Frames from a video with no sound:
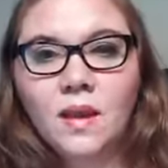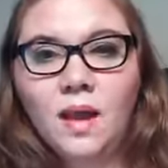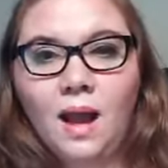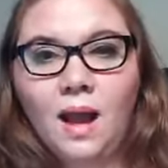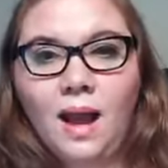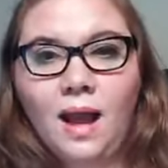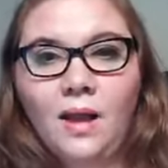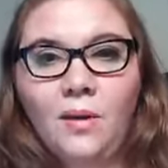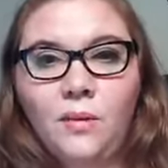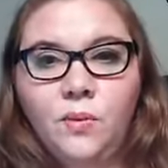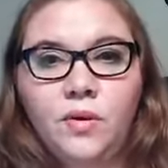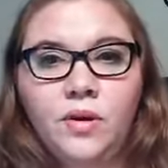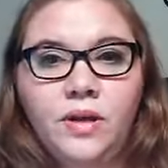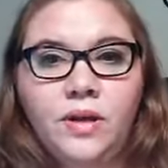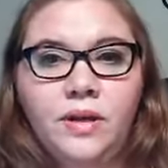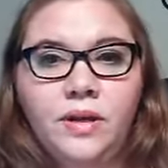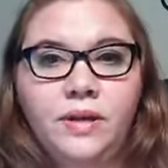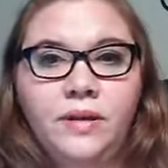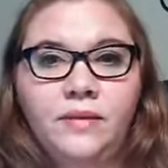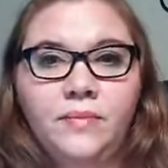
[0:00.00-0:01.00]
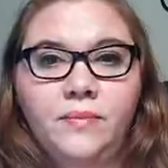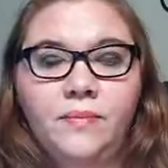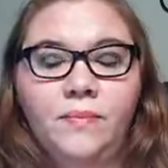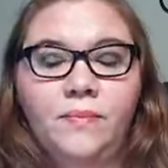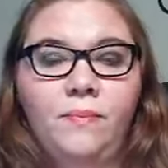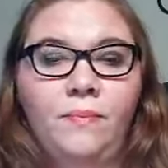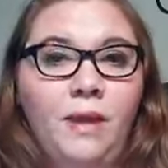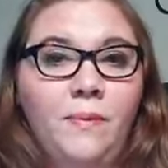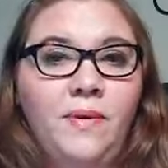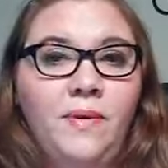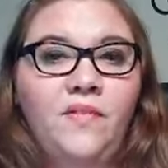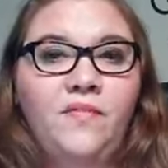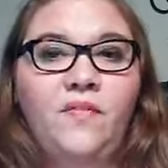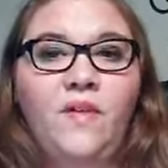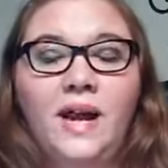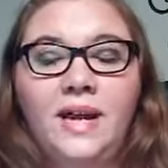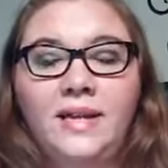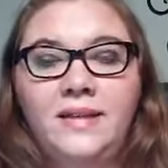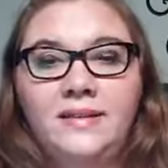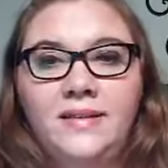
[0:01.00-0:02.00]
I would maybe
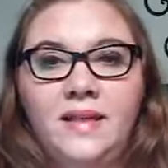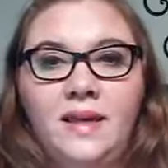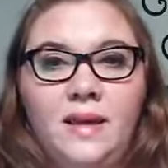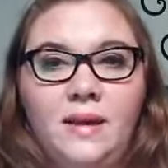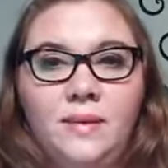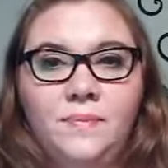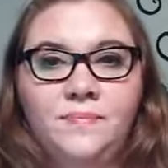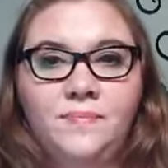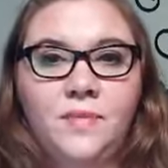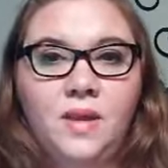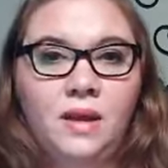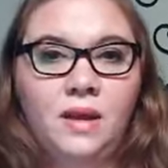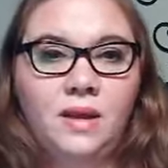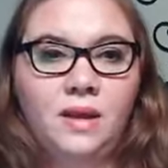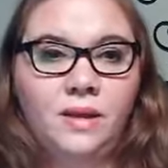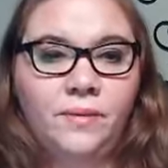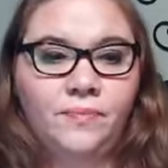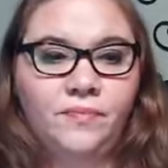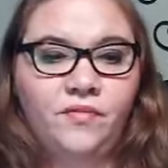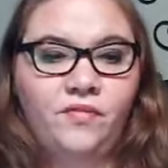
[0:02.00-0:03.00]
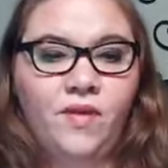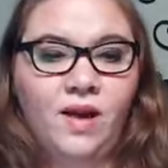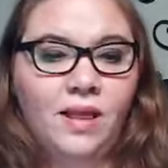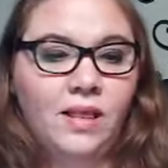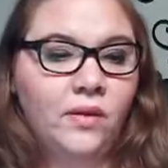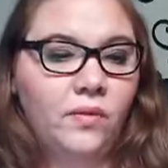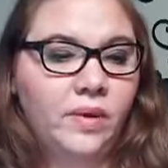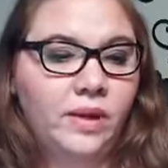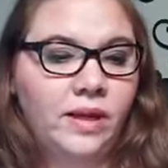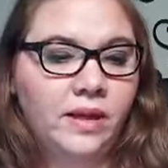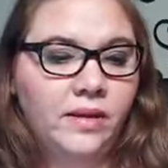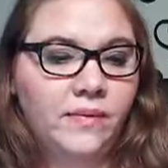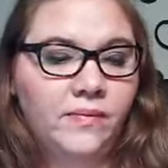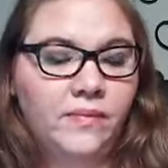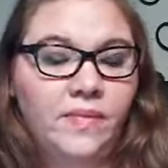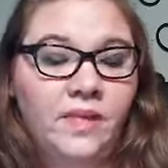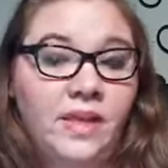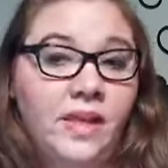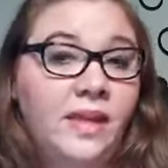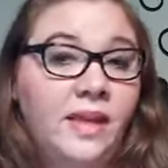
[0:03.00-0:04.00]
find them following
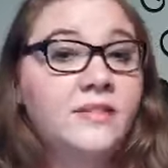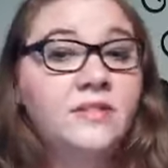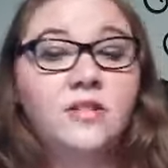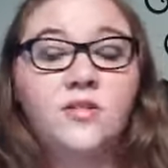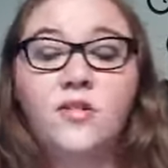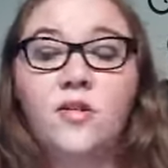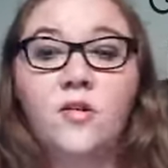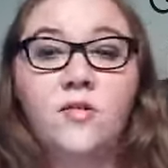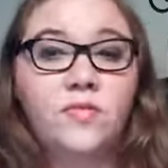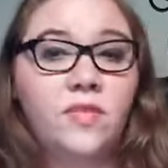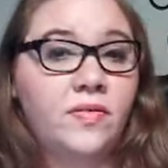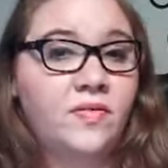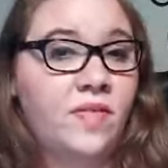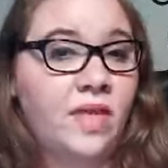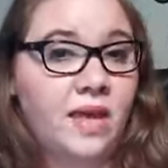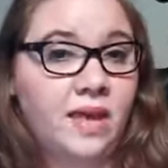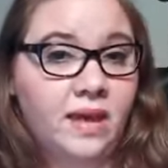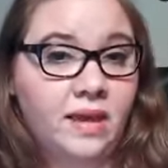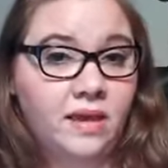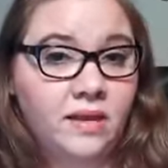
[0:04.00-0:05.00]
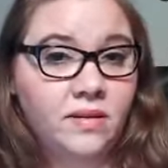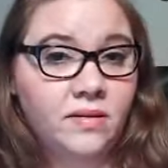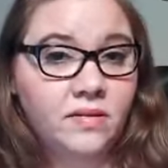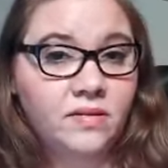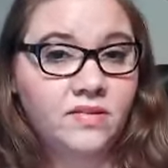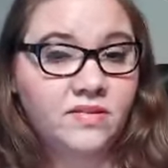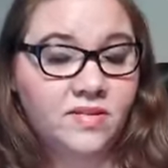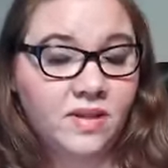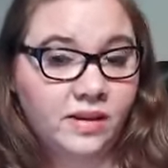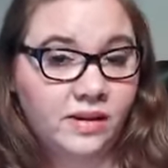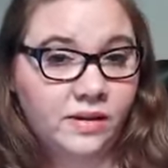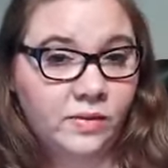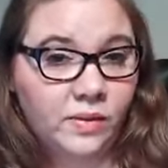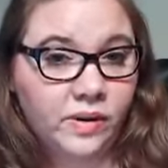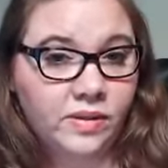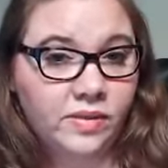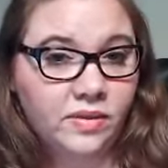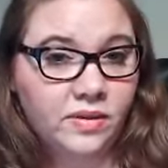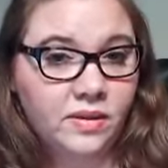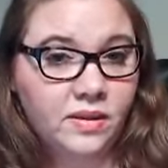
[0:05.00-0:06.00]
the institute that they studied with.